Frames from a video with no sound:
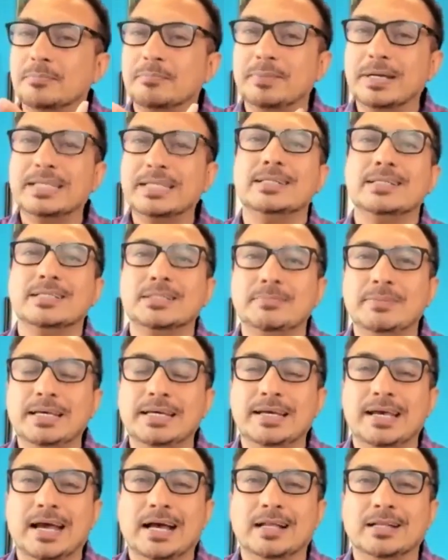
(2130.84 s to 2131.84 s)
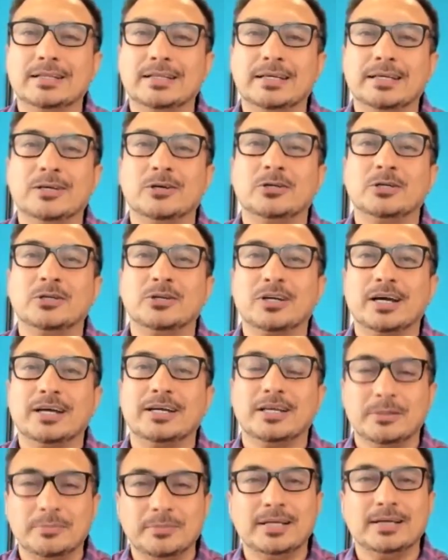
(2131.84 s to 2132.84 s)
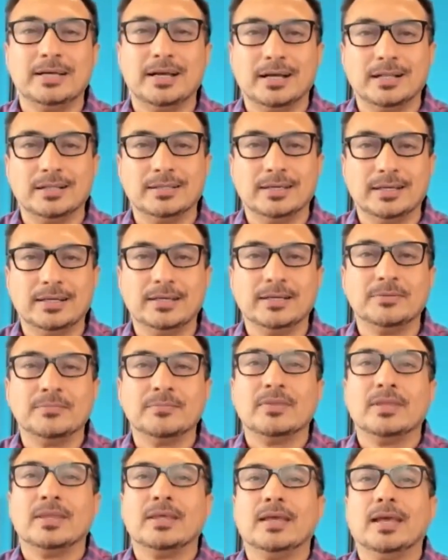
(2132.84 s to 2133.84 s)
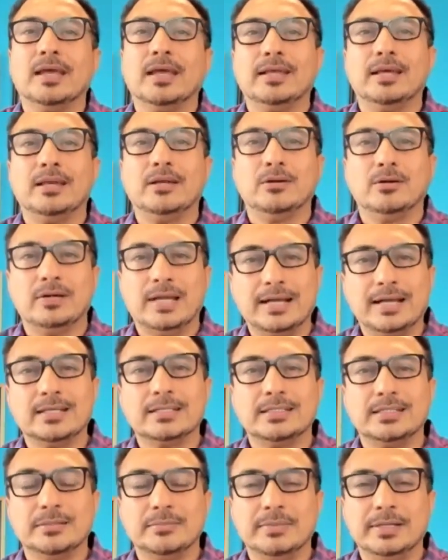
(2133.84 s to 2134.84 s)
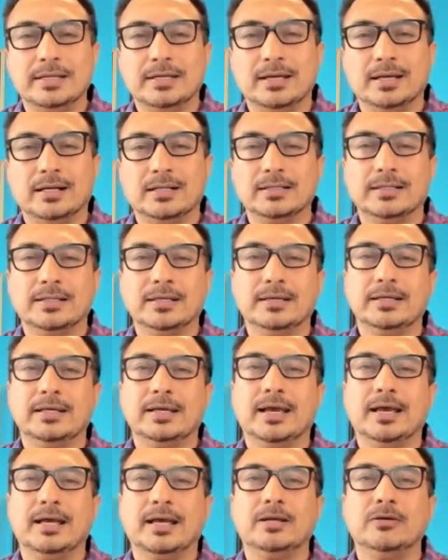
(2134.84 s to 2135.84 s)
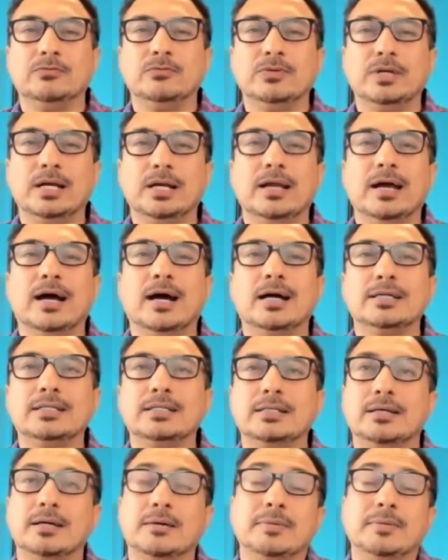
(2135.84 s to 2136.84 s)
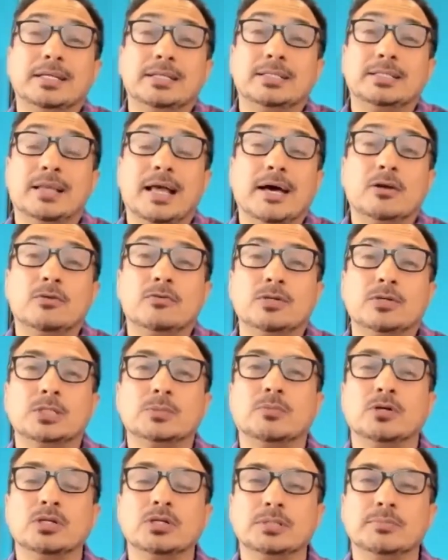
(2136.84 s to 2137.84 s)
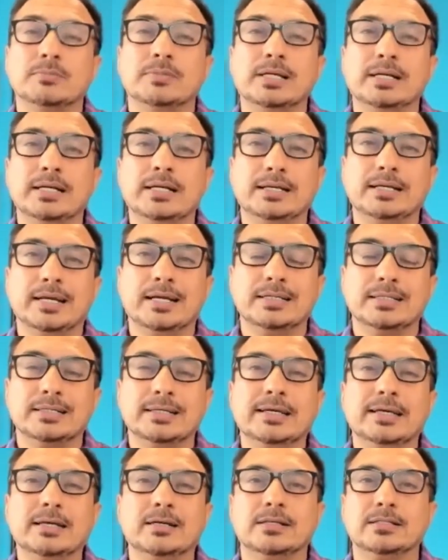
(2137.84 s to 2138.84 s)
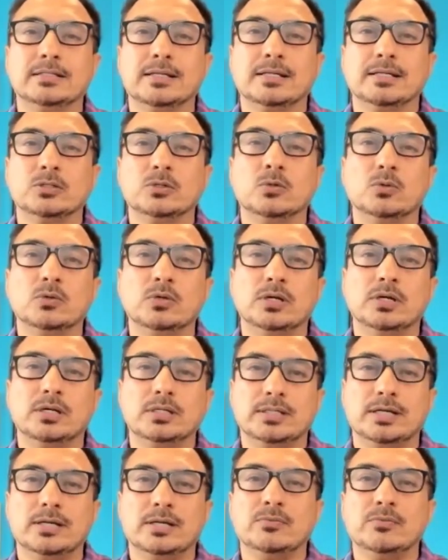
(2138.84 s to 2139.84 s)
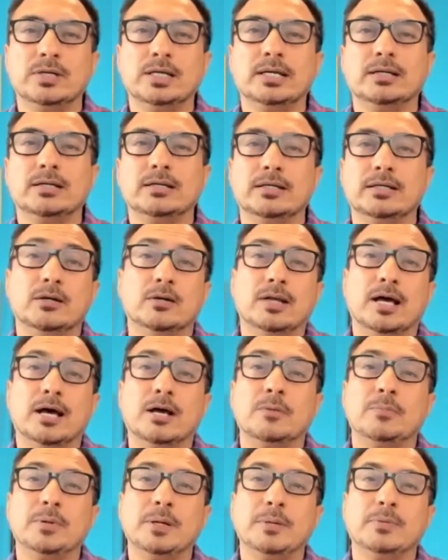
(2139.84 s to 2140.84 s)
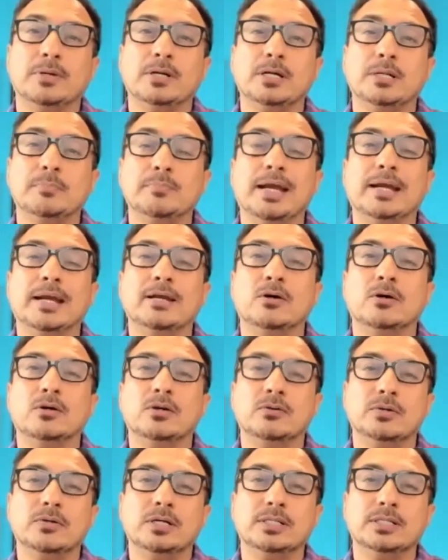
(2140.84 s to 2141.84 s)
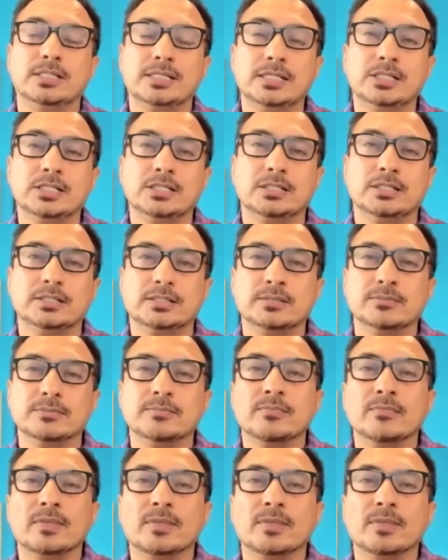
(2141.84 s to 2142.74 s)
business being healthy, or your career being healthy, and then your legacy being healthy. And if we are not, it's a lot of responsibility as leaders, as owners, and a lot of people depend on our decisions.